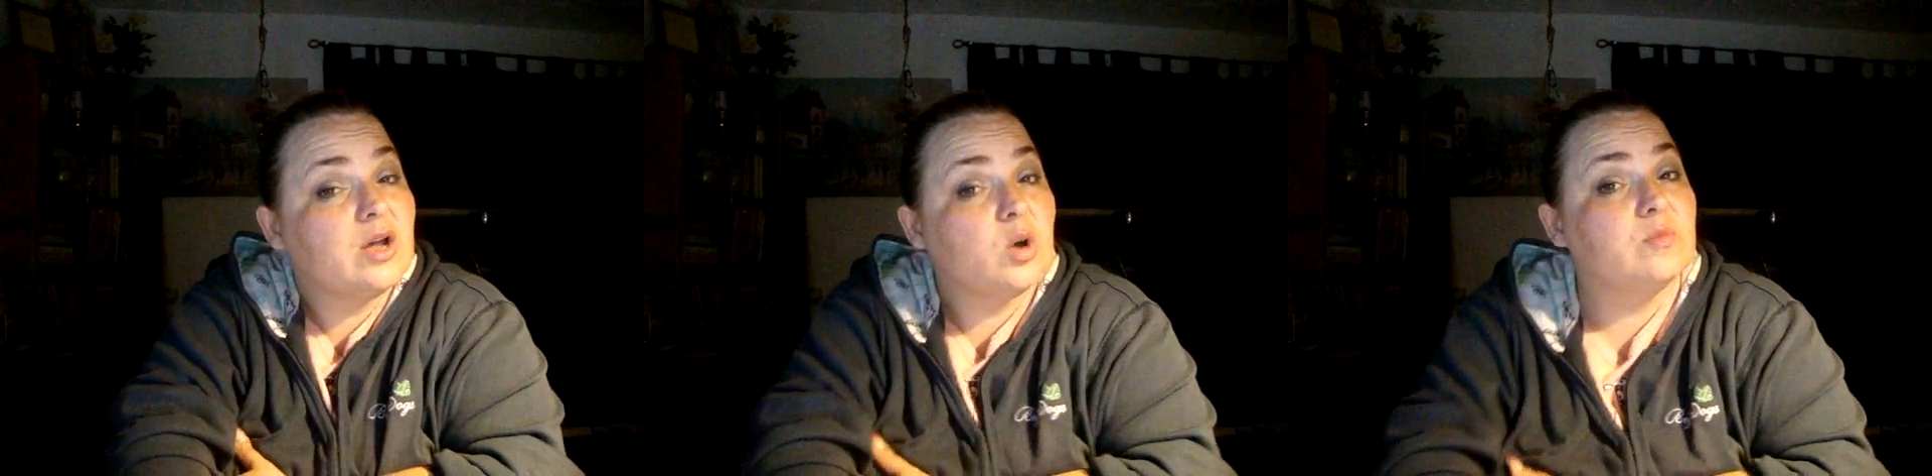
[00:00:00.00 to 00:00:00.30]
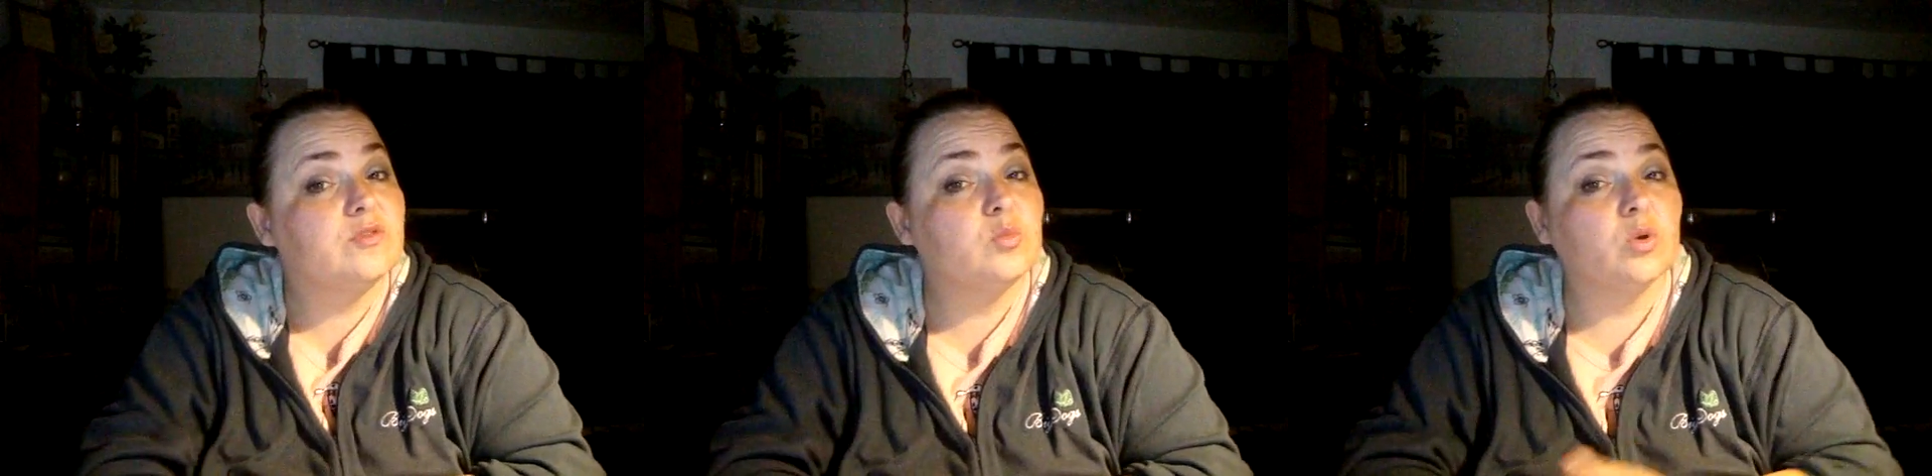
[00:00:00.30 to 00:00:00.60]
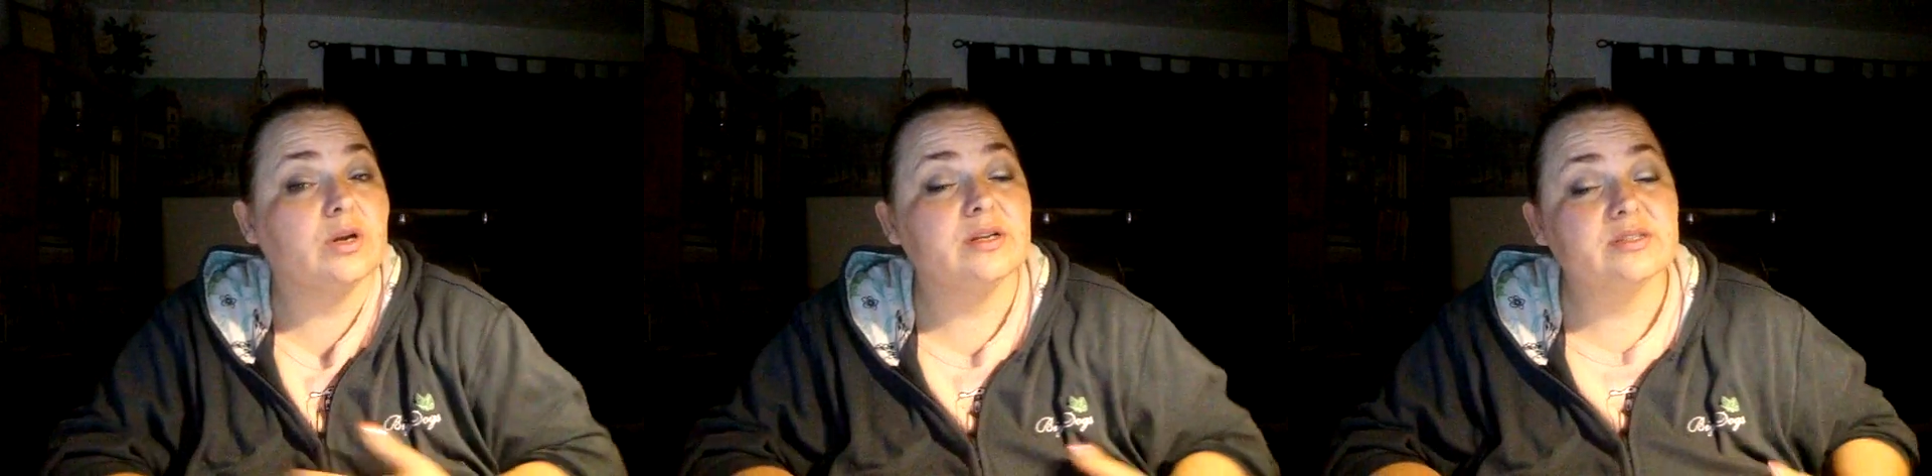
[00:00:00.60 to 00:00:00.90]
home from
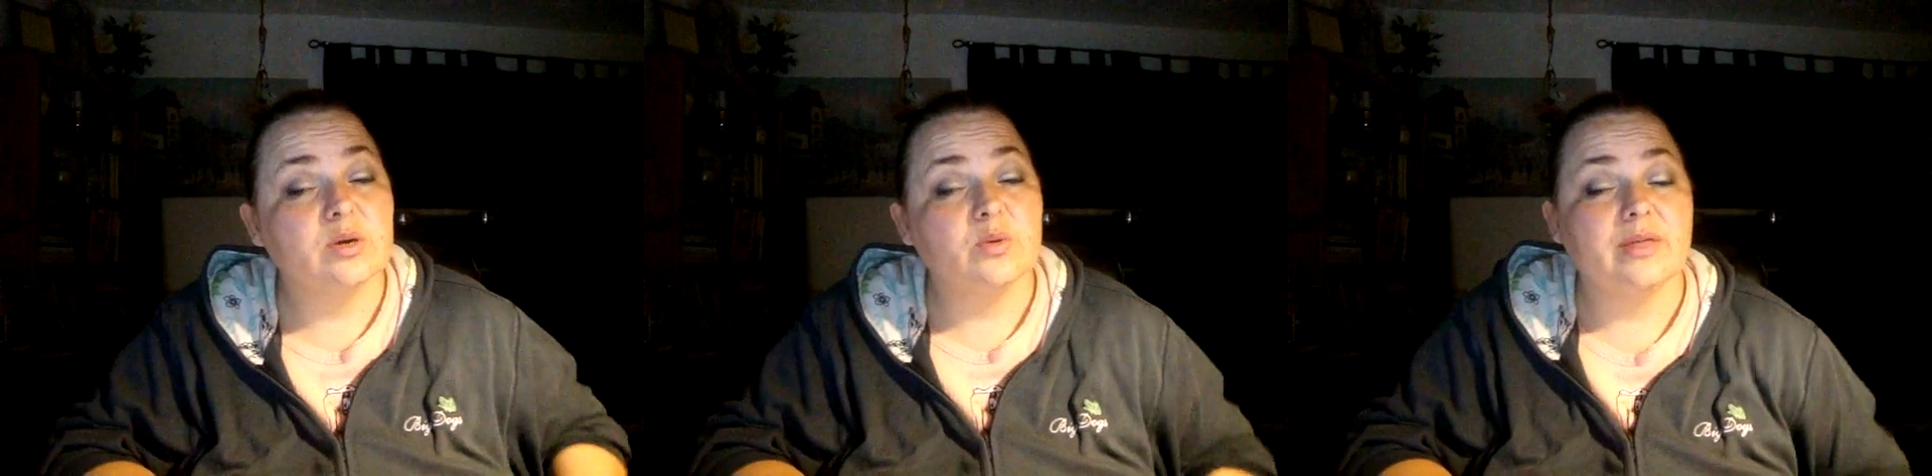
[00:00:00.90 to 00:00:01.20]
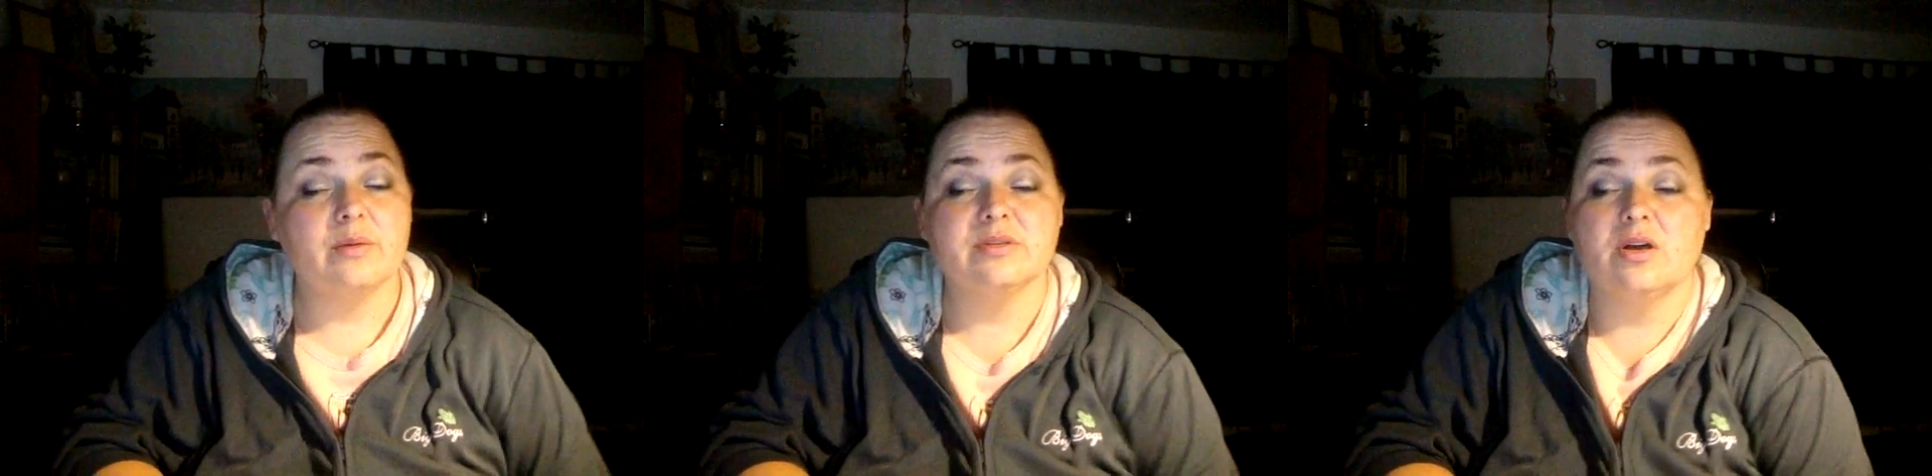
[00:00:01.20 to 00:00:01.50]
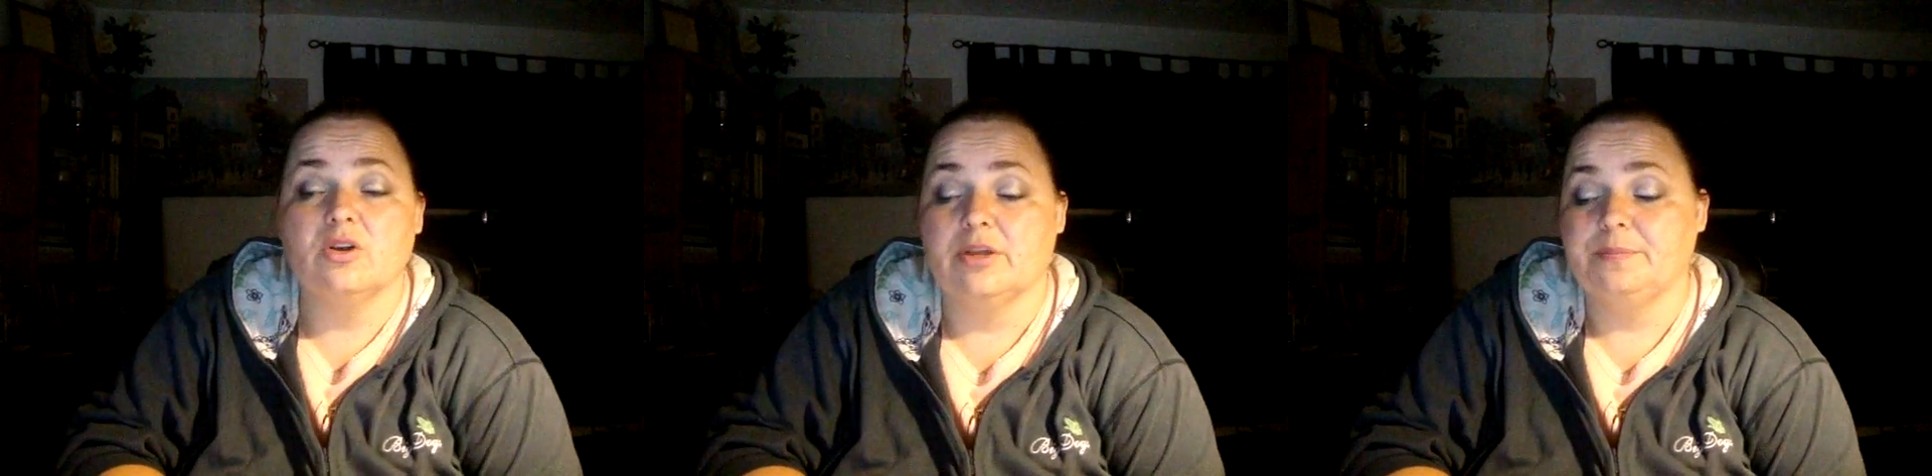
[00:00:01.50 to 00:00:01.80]
work, so that was
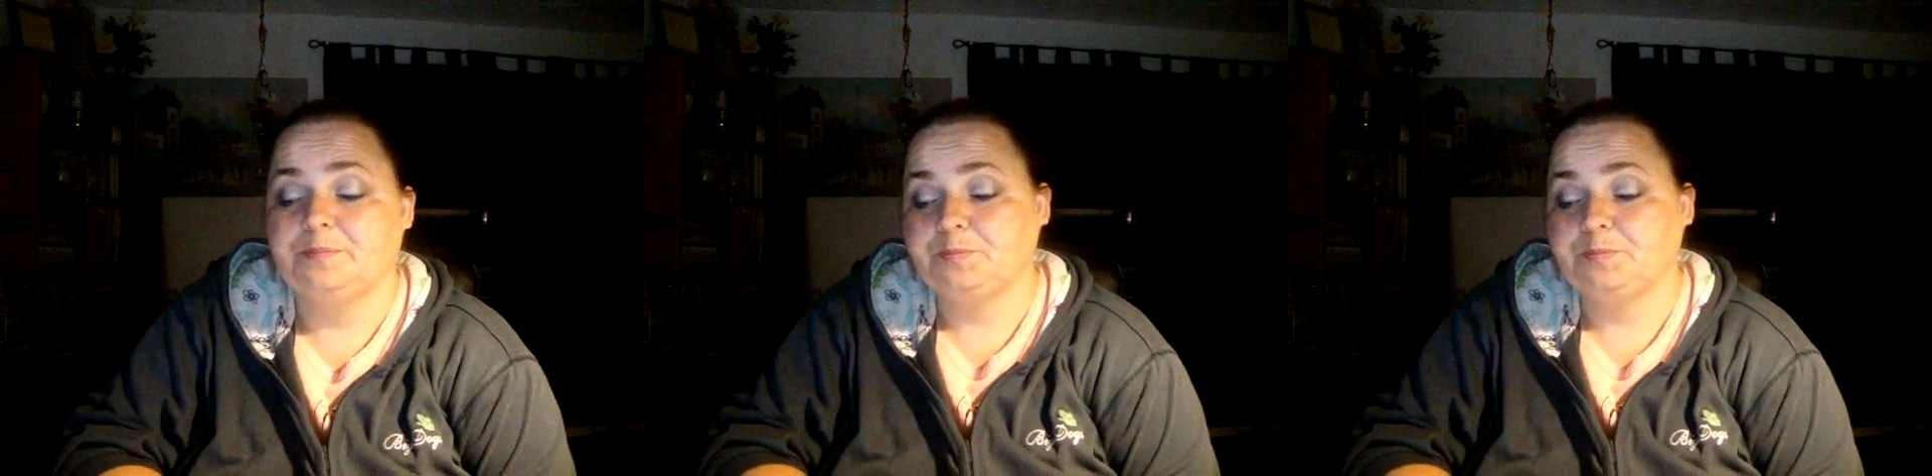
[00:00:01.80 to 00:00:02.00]
all good.